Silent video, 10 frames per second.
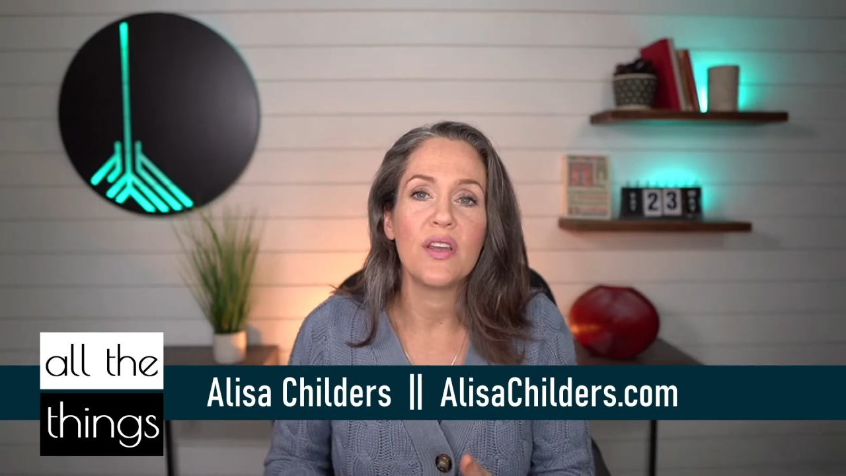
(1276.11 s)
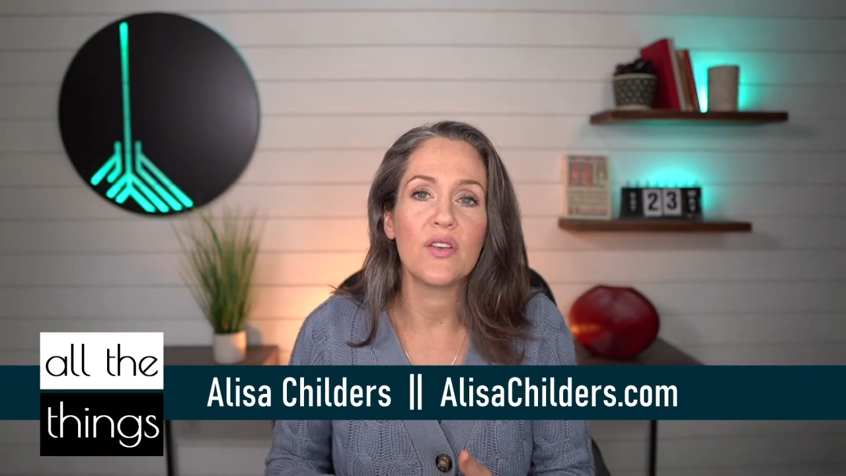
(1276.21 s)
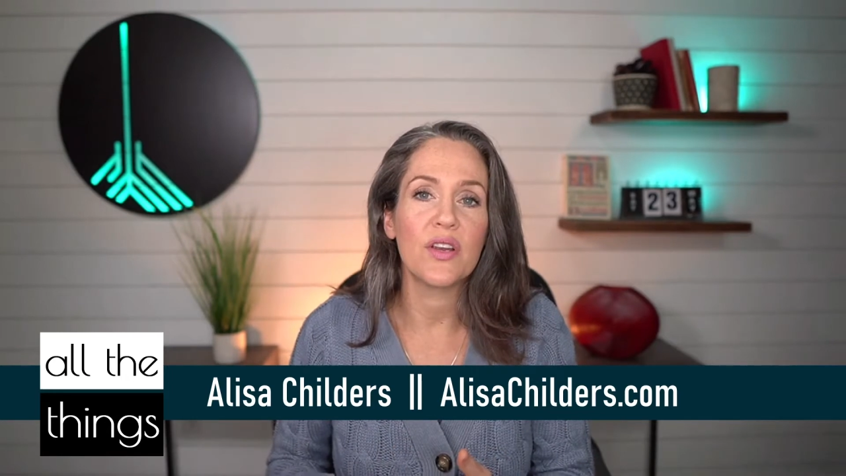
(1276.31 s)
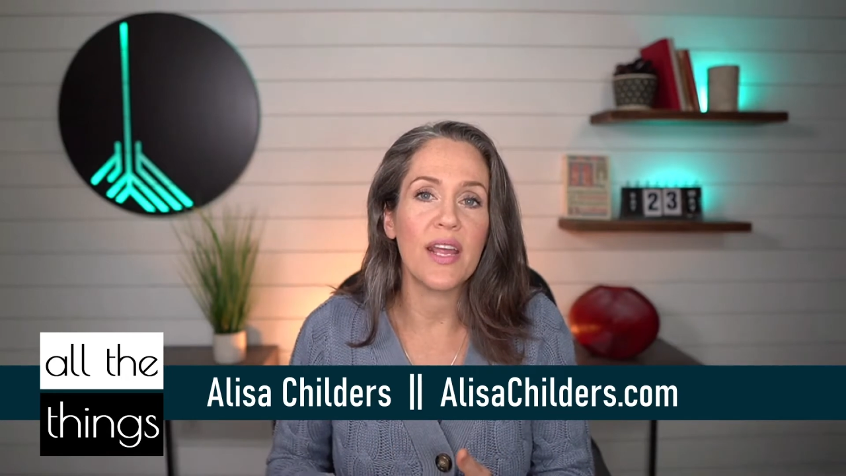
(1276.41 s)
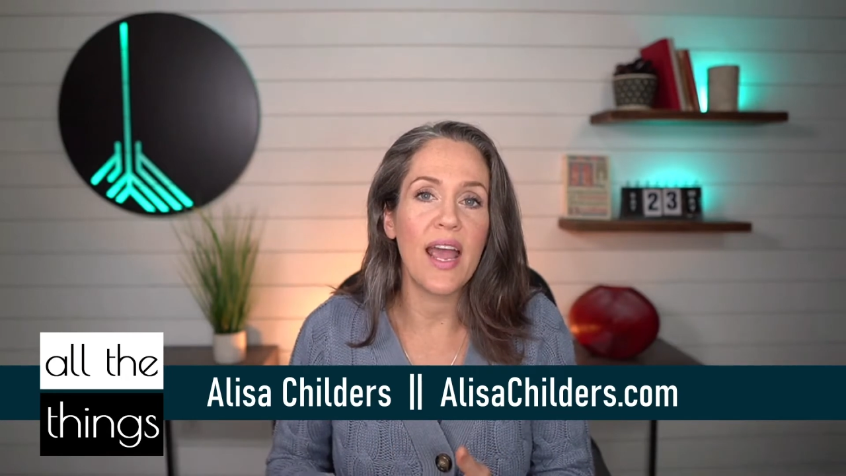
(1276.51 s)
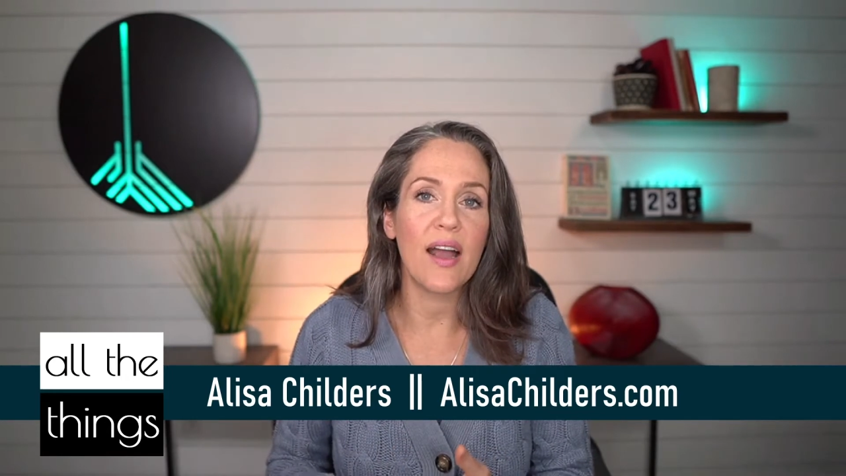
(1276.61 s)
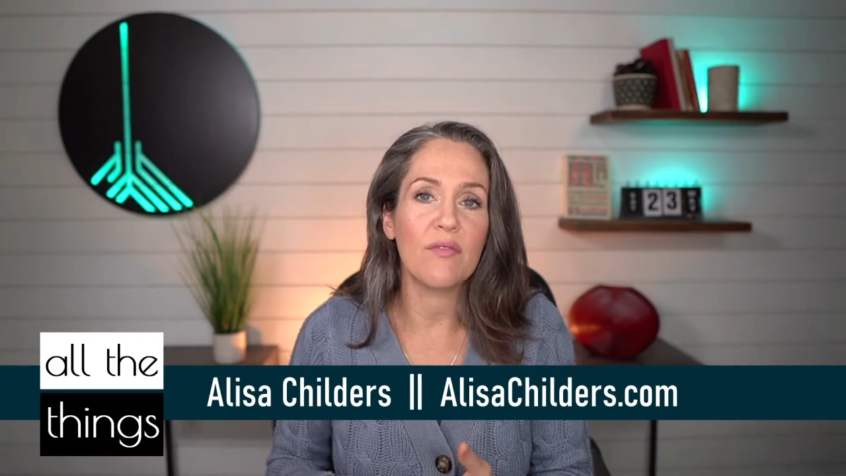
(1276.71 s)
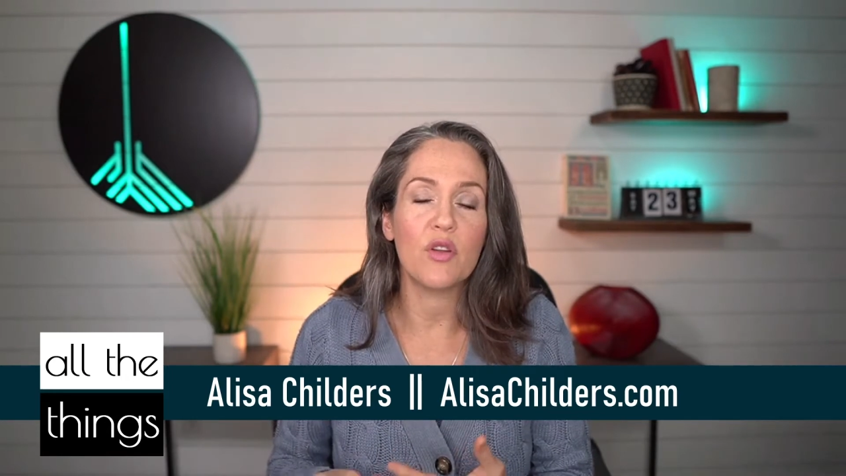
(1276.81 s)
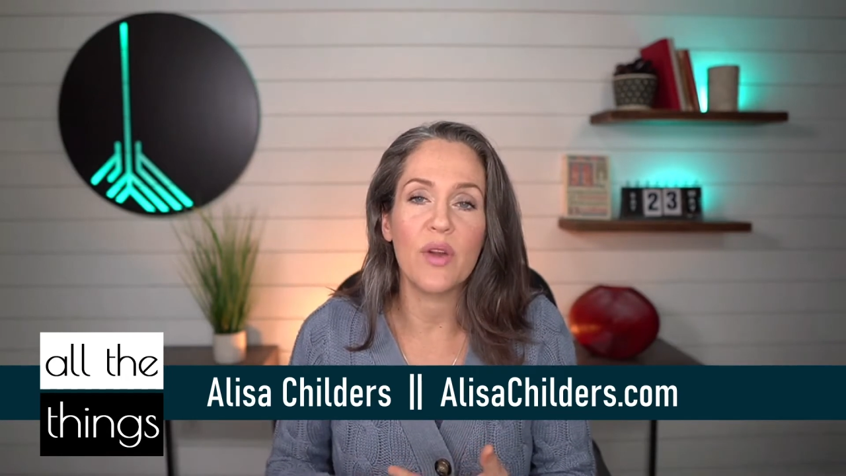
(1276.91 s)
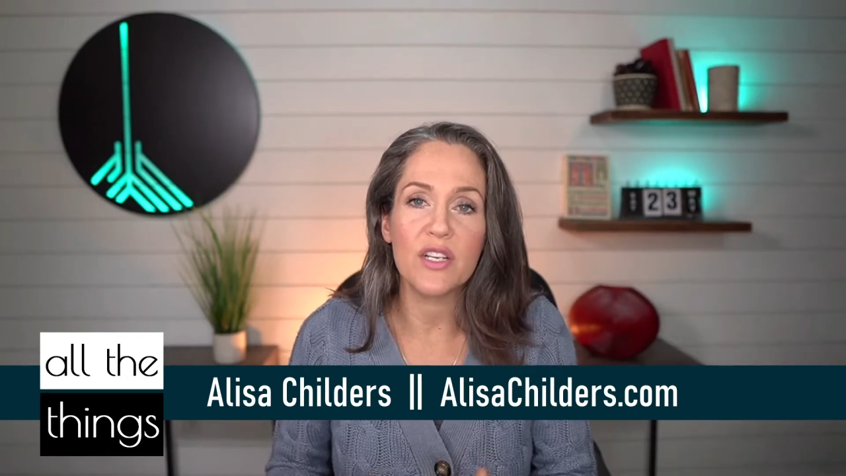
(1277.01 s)
you're going to
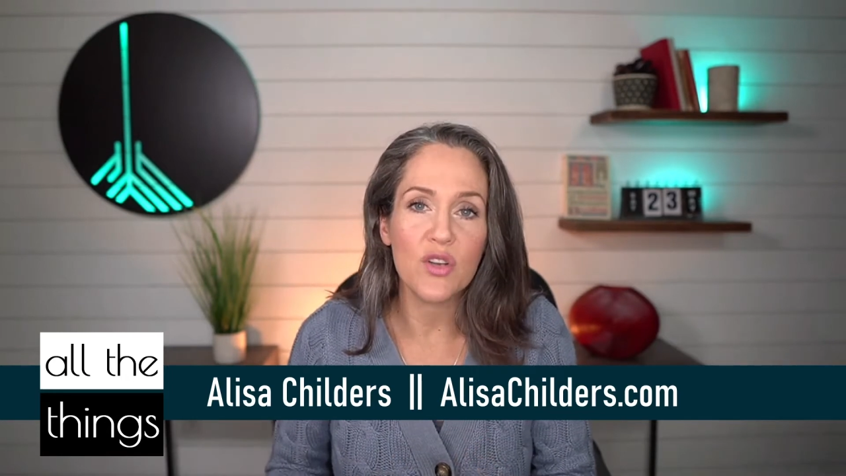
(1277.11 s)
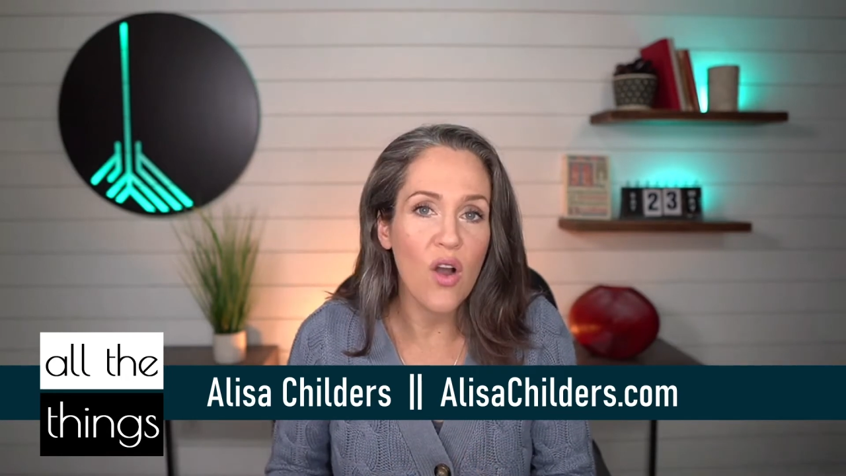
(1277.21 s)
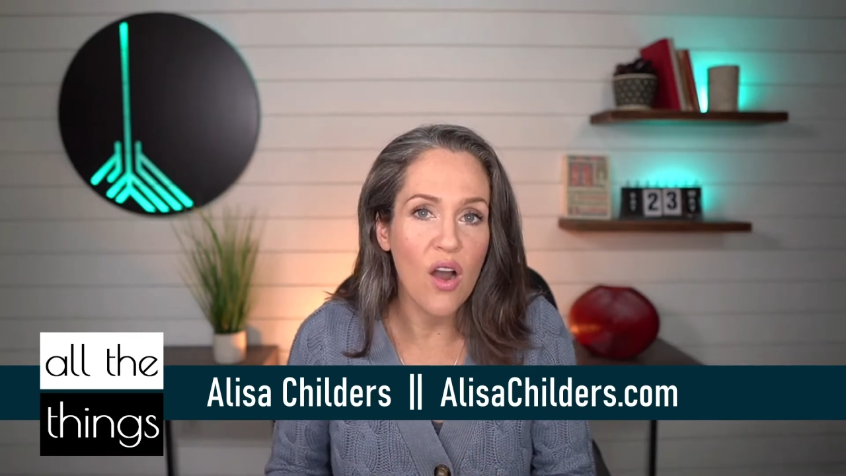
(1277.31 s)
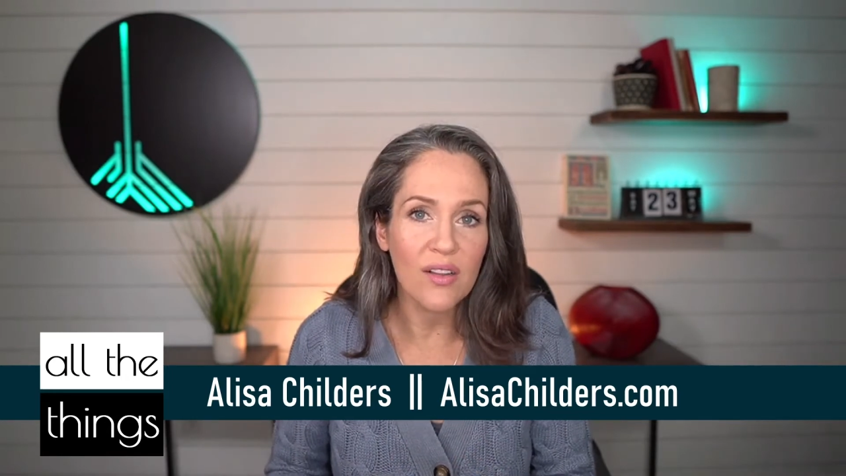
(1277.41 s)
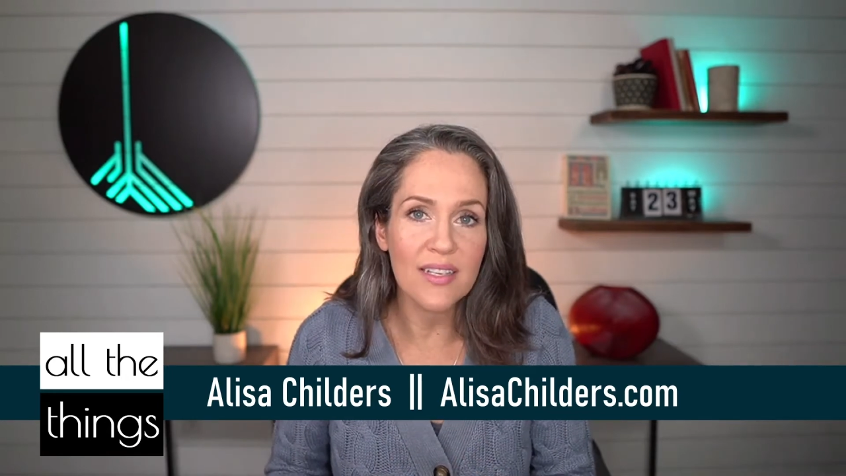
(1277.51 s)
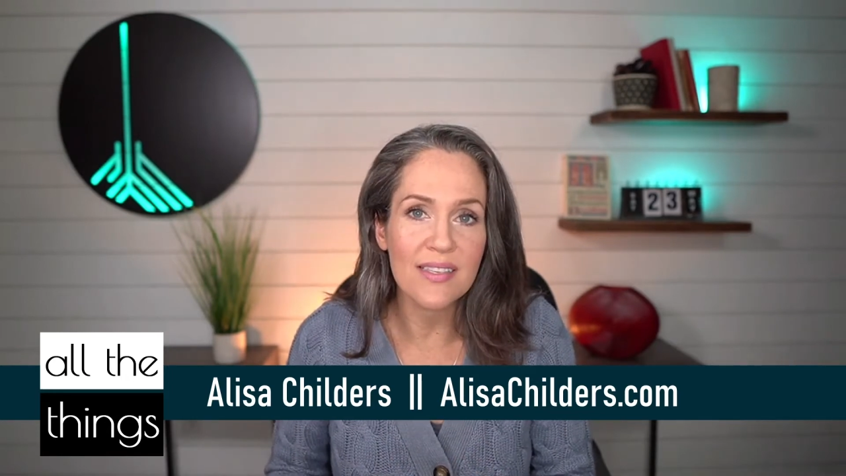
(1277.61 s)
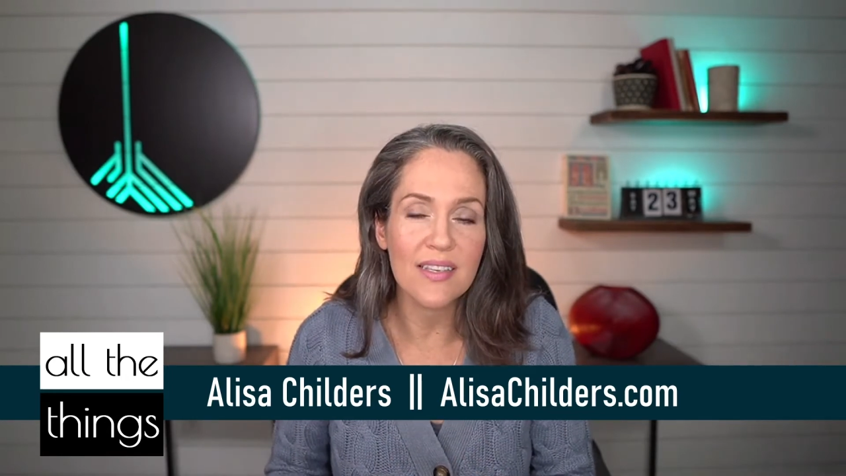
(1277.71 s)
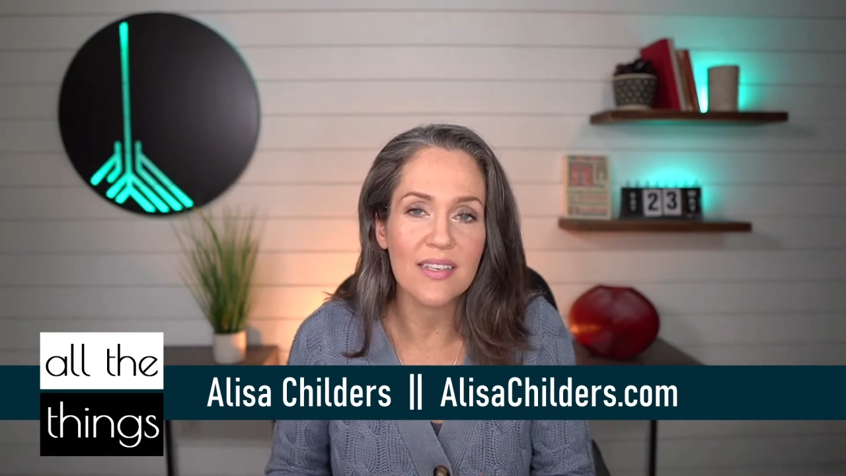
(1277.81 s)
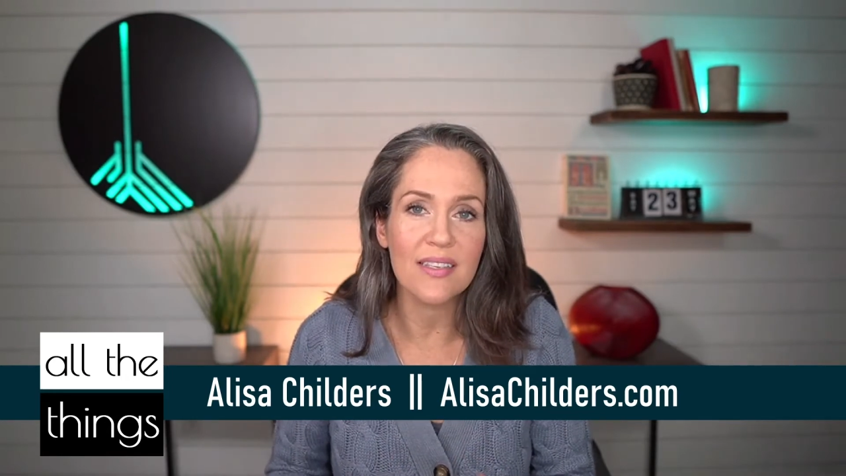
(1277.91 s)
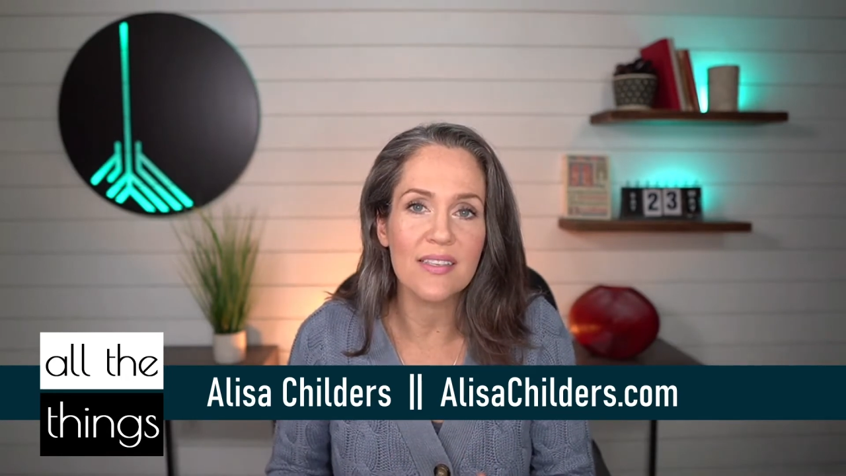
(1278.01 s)
have the Rachel
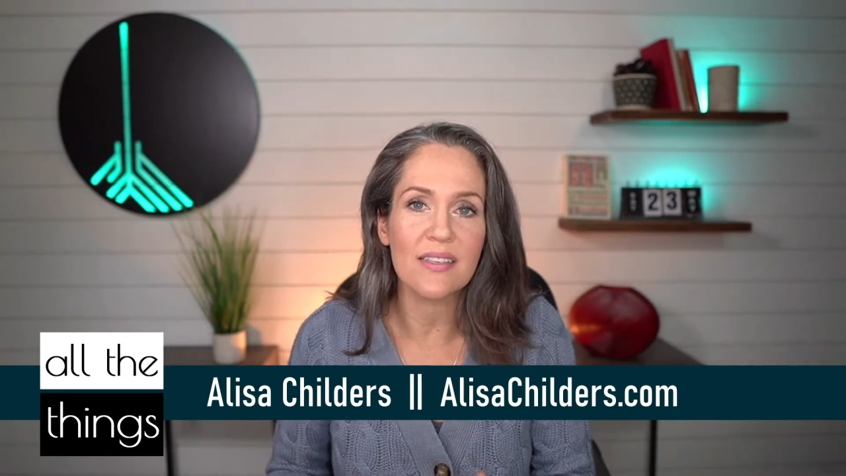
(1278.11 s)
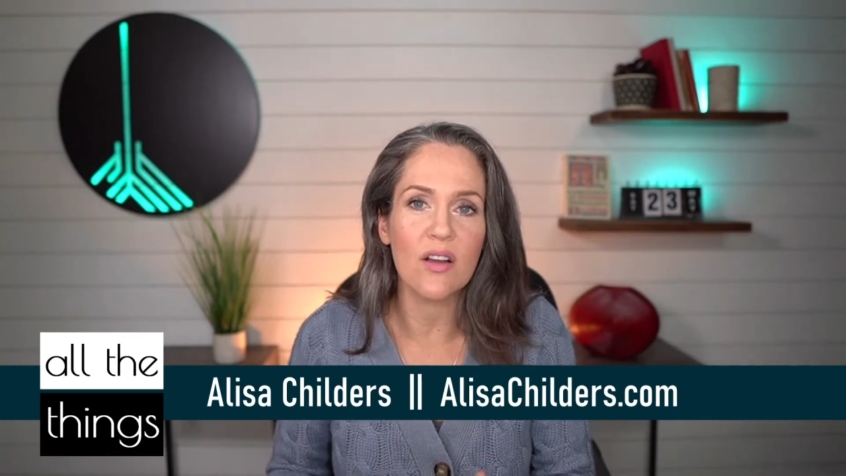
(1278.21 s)
Hollises,